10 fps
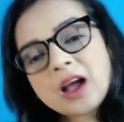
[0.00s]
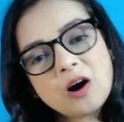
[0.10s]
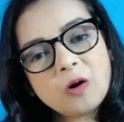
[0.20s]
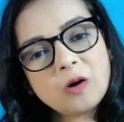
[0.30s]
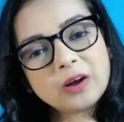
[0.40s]

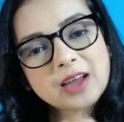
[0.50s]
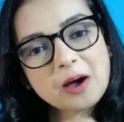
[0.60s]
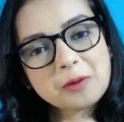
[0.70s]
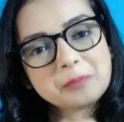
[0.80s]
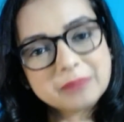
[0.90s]
on
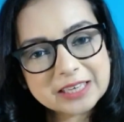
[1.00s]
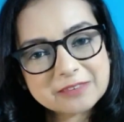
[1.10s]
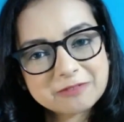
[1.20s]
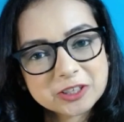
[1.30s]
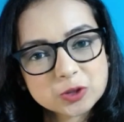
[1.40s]
my
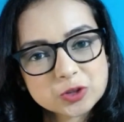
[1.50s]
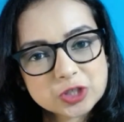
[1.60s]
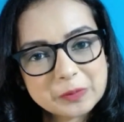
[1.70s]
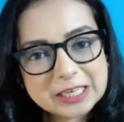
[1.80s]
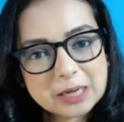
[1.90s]
different social
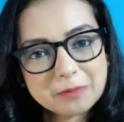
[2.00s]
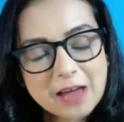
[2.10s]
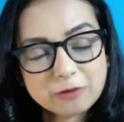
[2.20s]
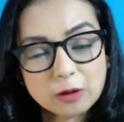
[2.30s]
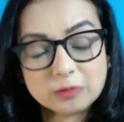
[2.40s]
media
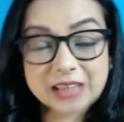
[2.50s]
platforms.